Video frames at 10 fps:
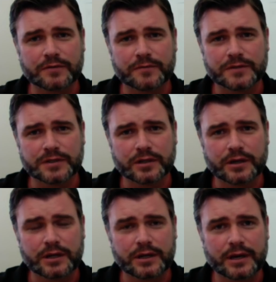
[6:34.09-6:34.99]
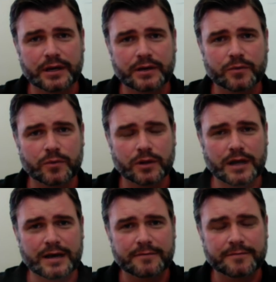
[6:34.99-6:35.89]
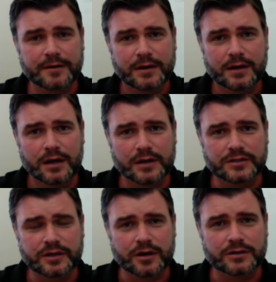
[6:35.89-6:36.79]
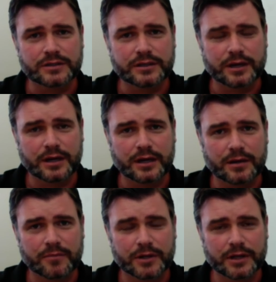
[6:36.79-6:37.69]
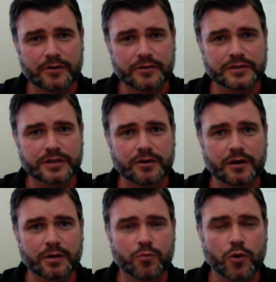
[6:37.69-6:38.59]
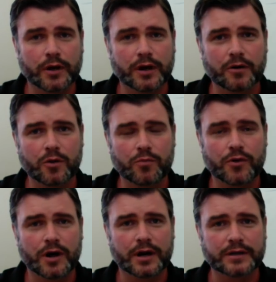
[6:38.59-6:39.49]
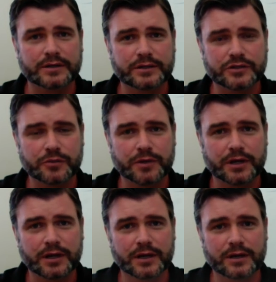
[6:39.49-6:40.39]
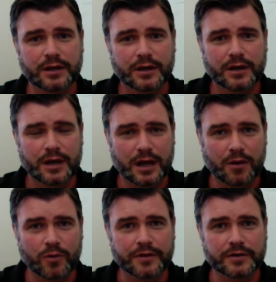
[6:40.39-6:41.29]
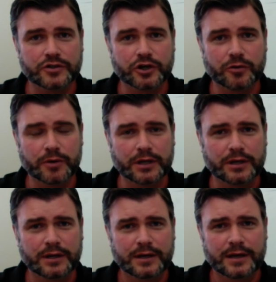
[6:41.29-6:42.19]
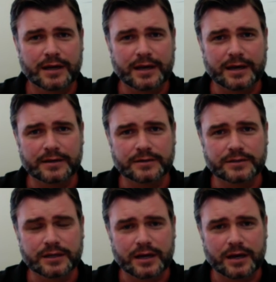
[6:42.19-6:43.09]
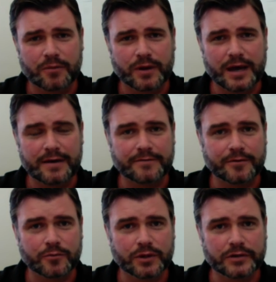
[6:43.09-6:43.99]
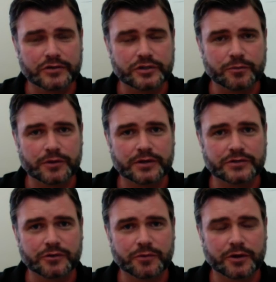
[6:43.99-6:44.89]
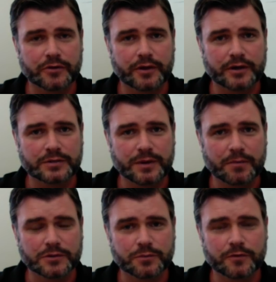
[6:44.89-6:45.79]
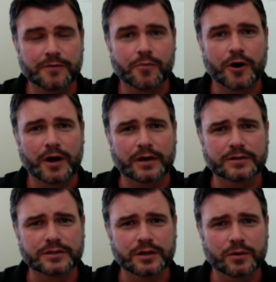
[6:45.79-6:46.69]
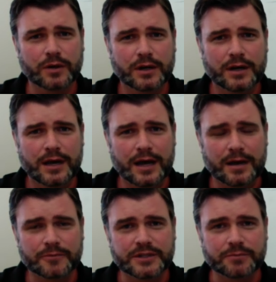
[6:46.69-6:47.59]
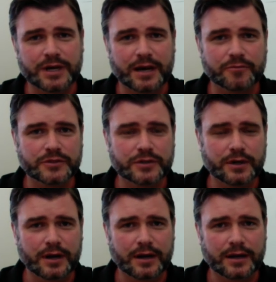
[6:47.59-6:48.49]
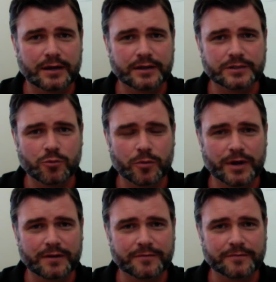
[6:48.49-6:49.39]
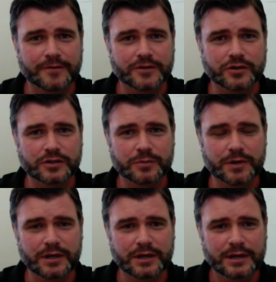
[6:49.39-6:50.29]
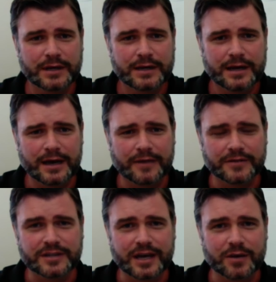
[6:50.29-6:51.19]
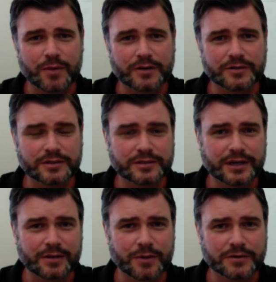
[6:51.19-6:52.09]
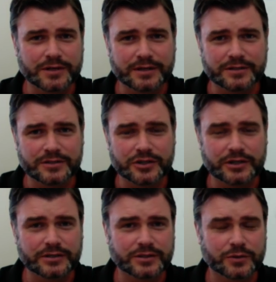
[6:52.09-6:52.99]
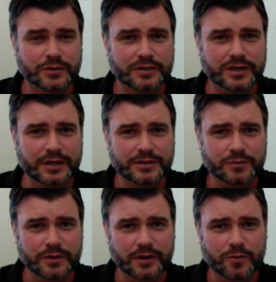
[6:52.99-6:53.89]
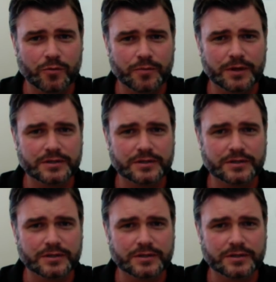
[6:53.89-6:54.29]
the facility, and we'll have a start um, later this year on importing our own product and distributing it uh, within Germany. And uh, we have a relationship with the distributor there to be able to move the product. So um, sometimes uh, it's more beneficial to be uh, the second most, as the second most gets the cheese. So in this case, we think we'll be